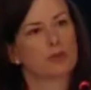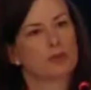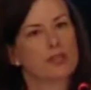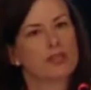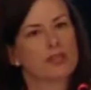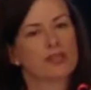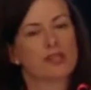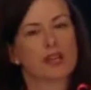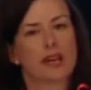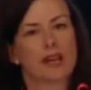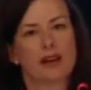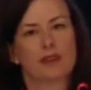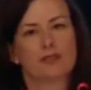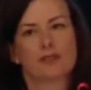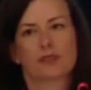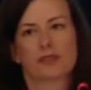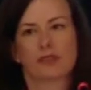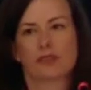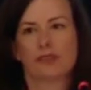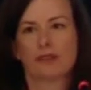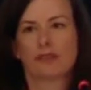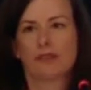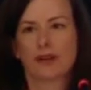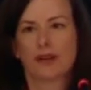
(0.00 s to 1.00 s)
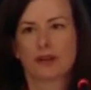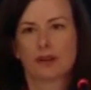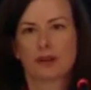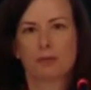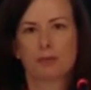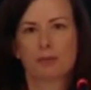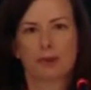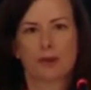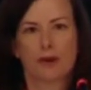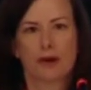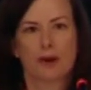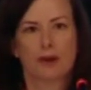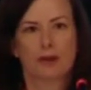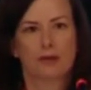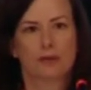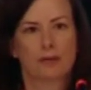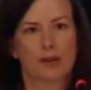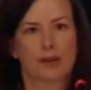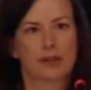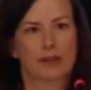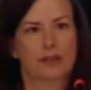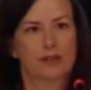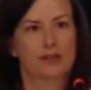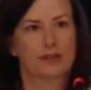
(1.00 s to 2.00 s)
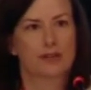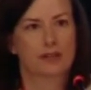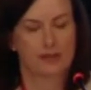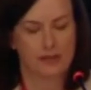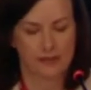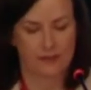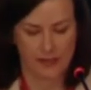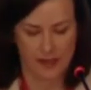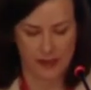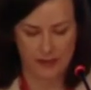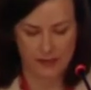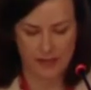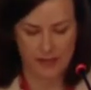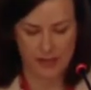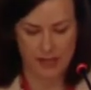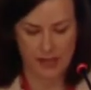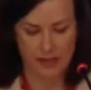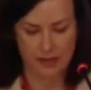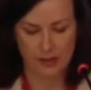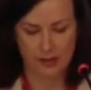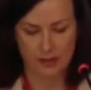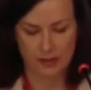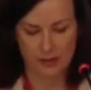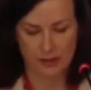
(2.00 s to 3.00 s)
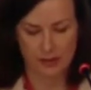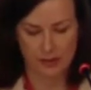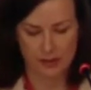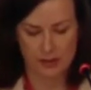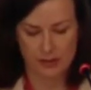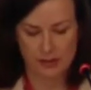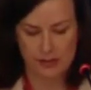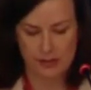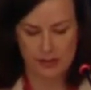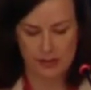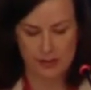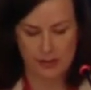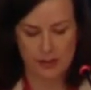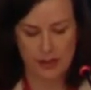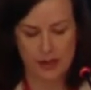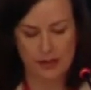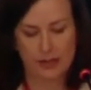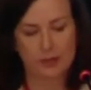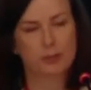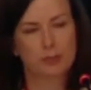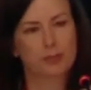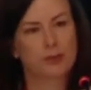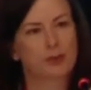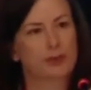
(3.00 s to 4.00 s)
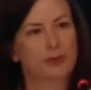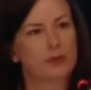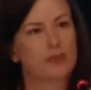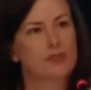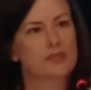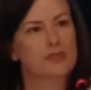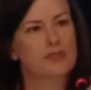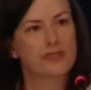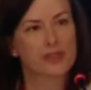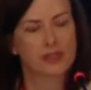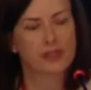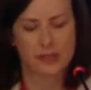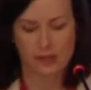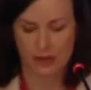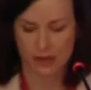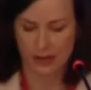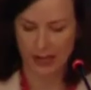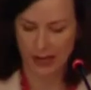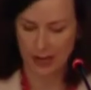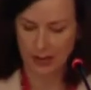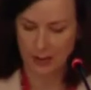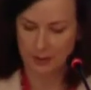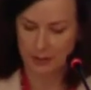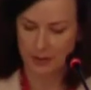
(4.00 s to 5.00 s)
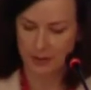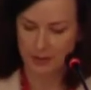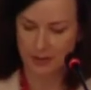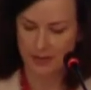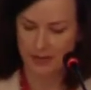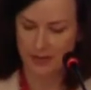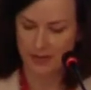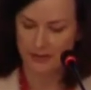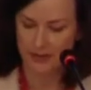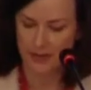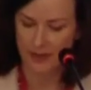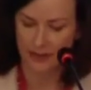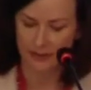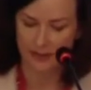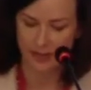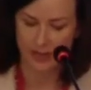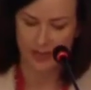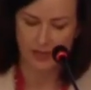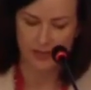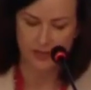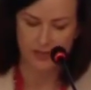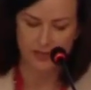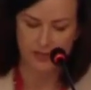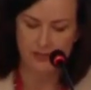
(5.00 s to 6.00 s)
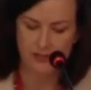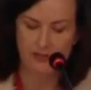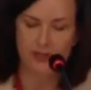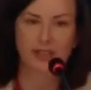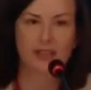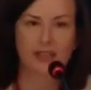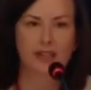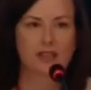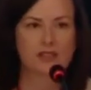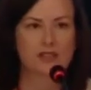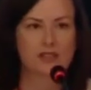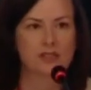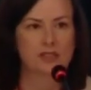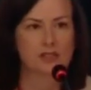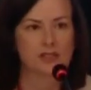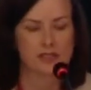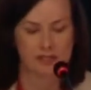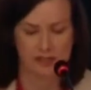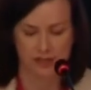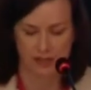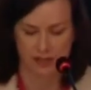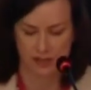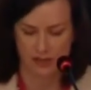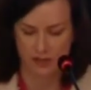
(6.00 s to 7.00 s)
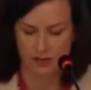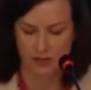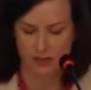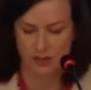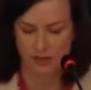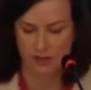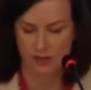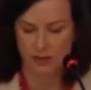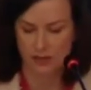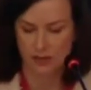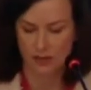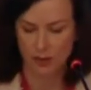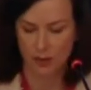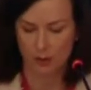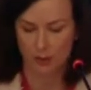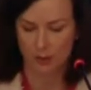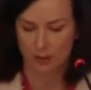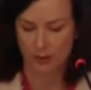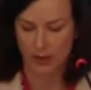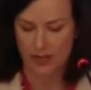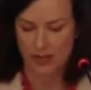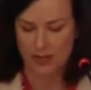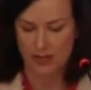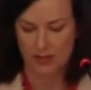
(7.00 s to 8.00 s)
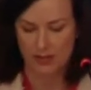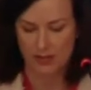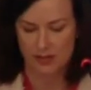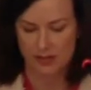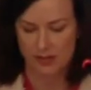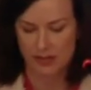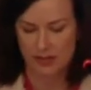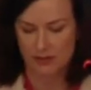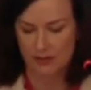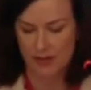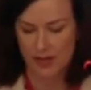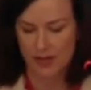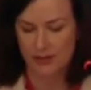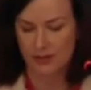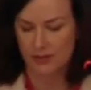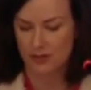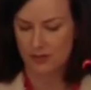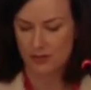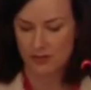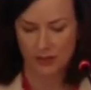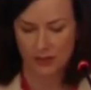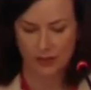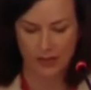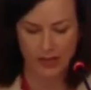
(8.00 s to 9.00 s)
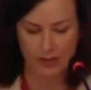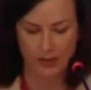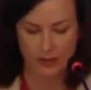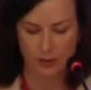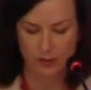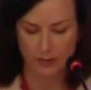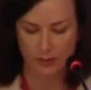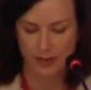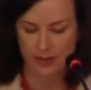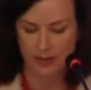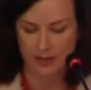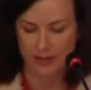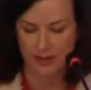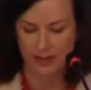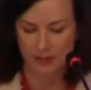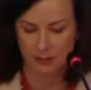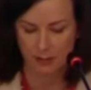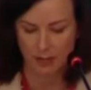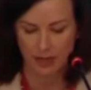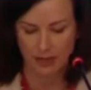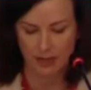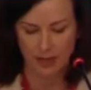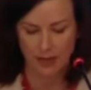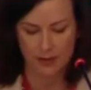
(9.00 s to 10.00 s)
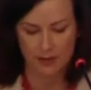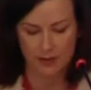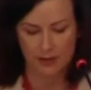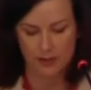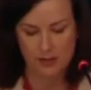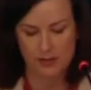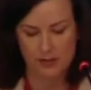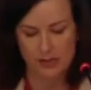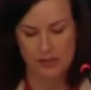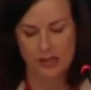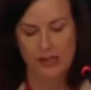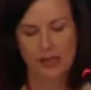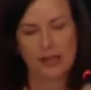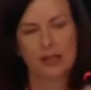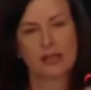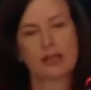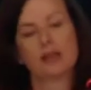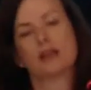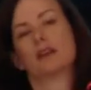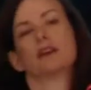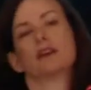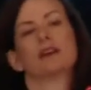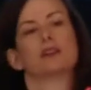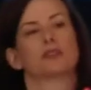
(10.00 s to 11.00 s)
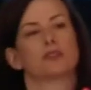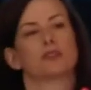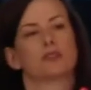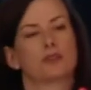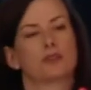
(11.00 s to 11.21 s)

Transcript: reaching out to a very broad range of stakeholders, entrepreneurs, venture capitalists, foundations, financial institutions, corporations, investors, philanthropists, and many others, to